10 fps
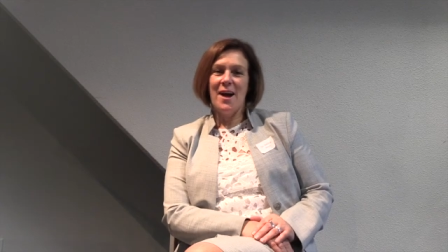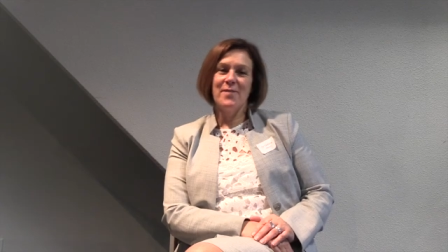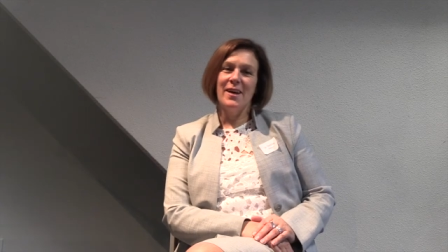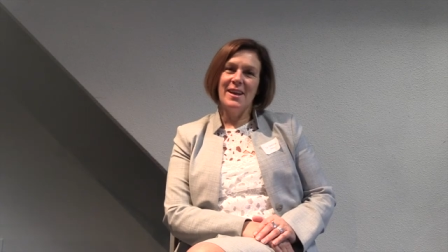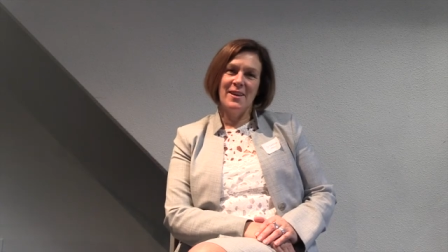Hi,
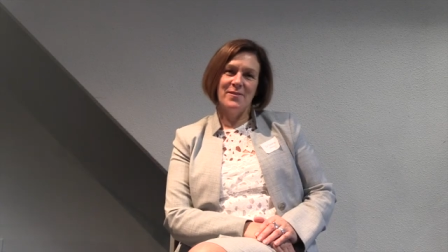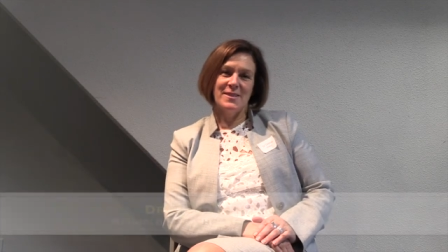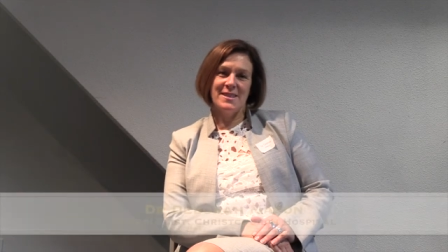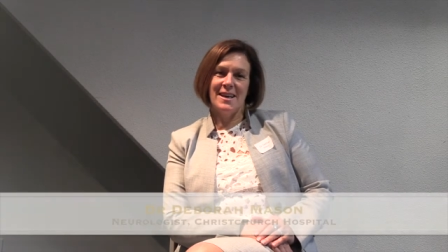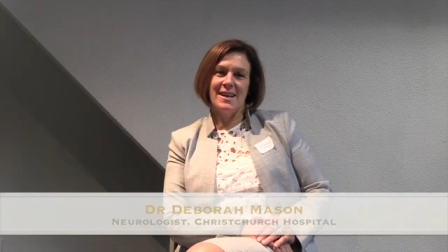my name
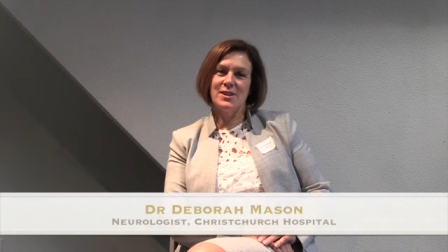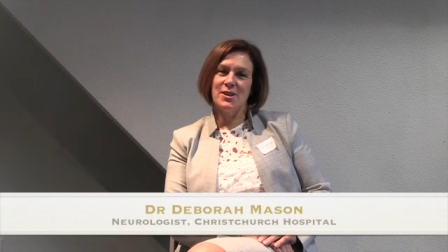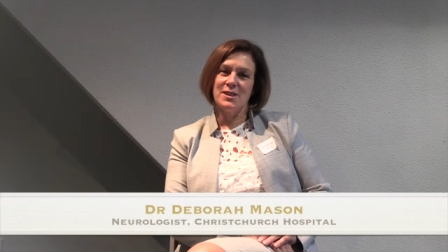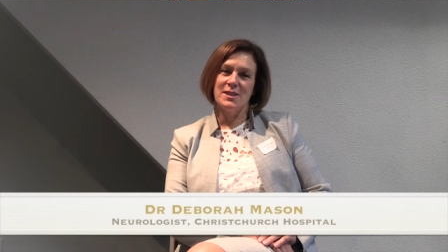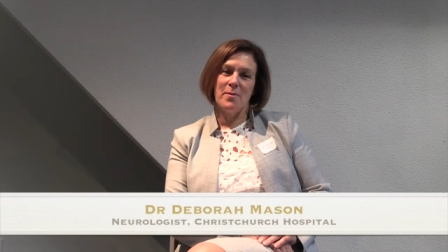is uh,
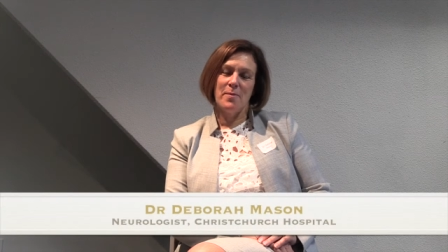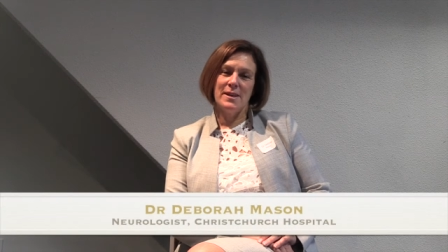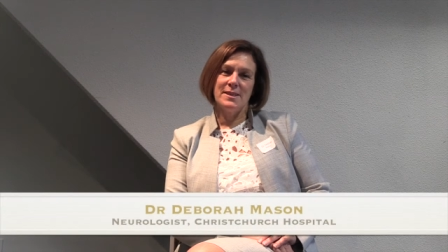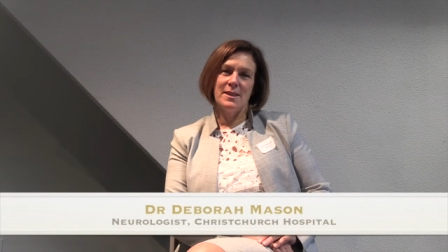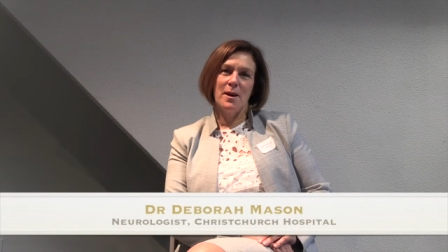Dr. Debbie
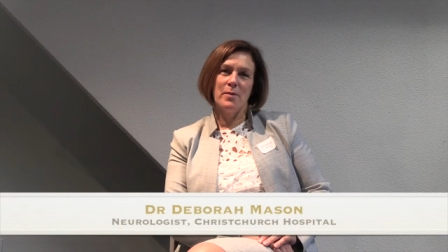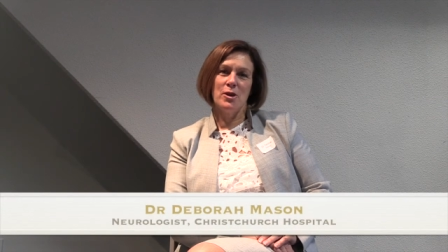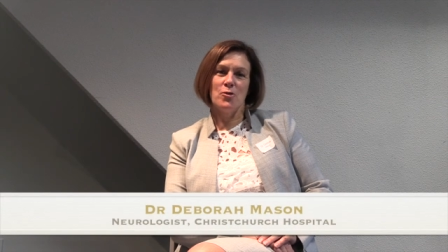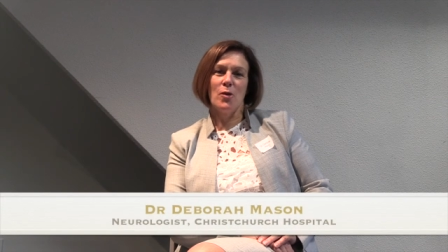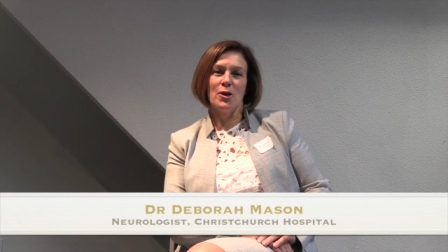Mason. I'm a
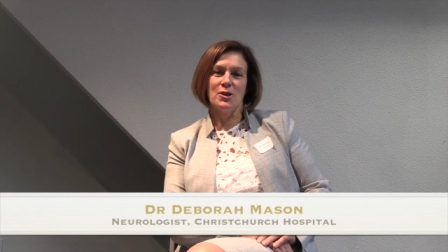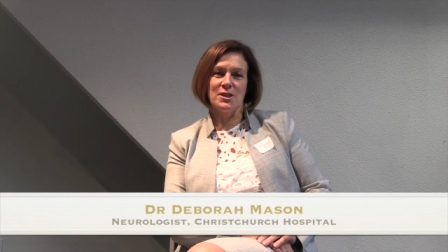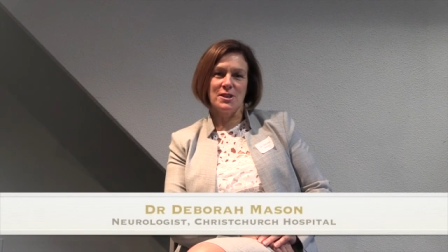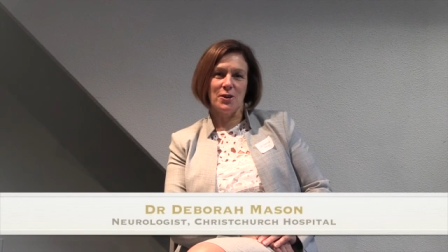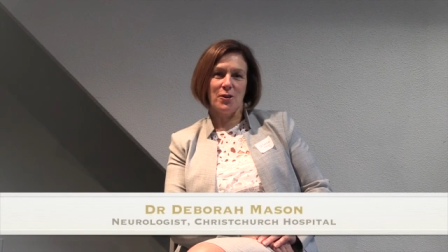
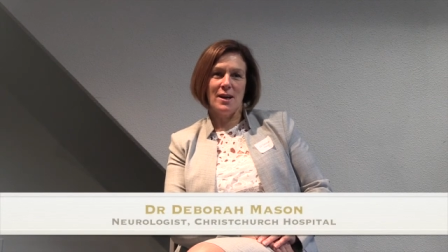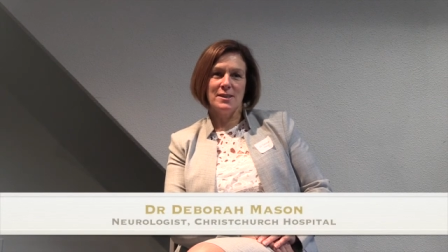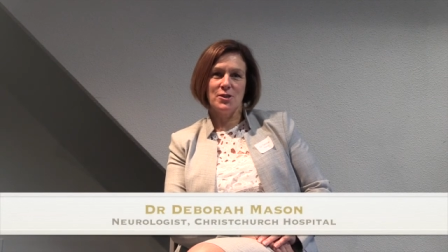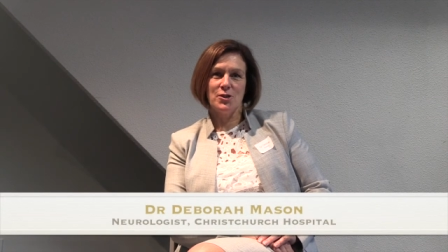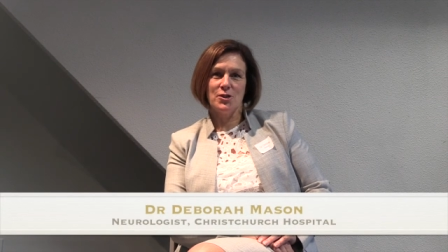neurologist at
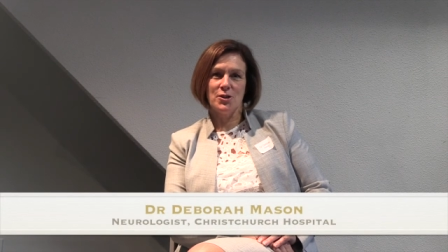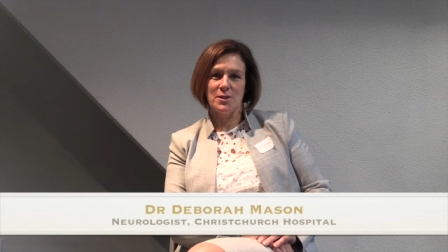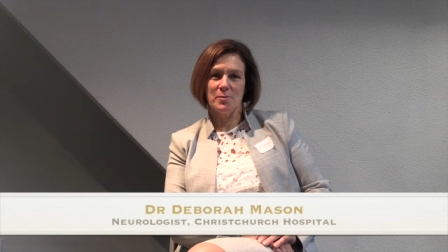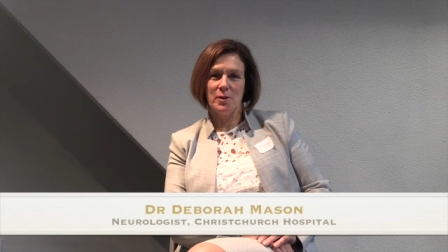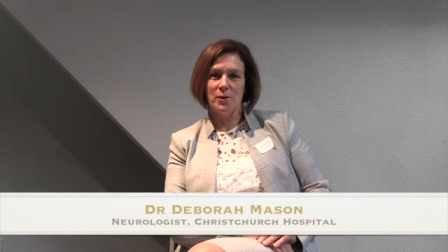Christchurch
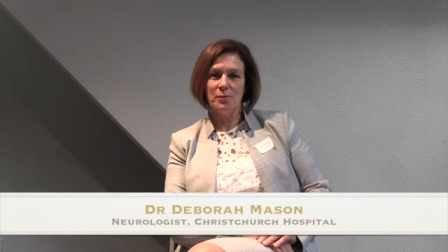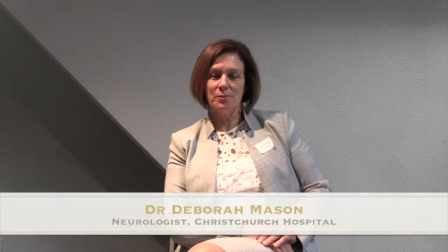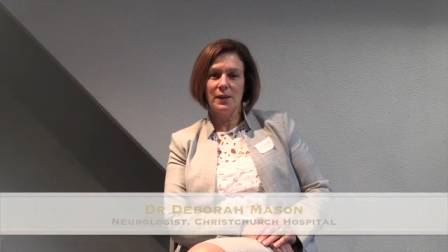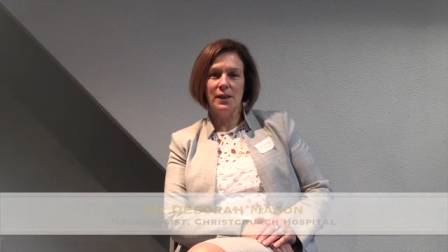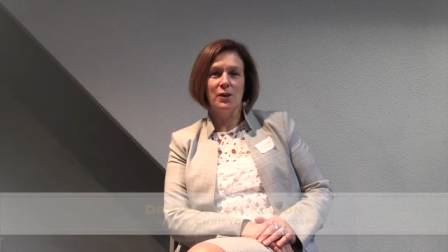Hospital
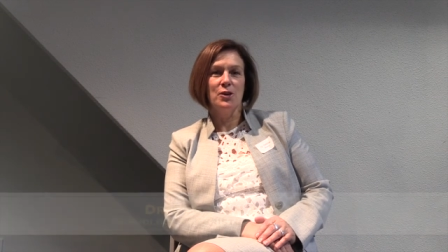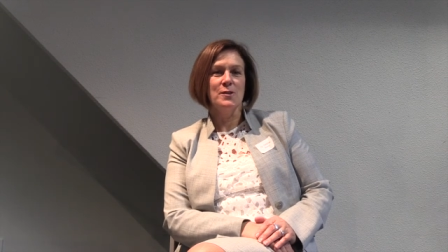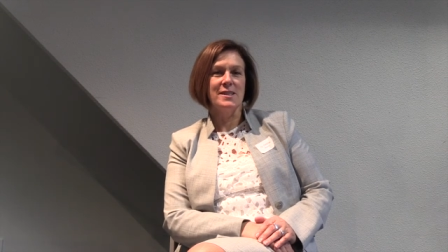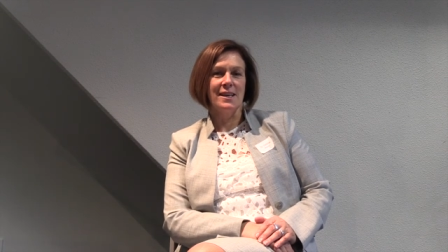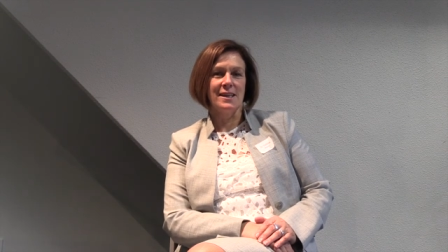in New
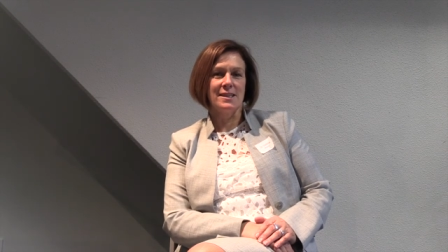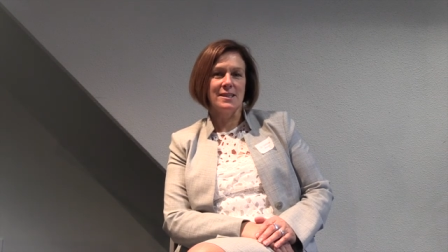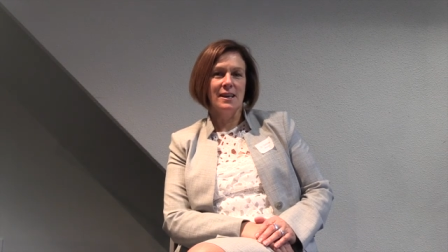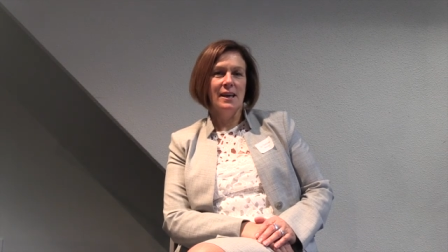Zealand.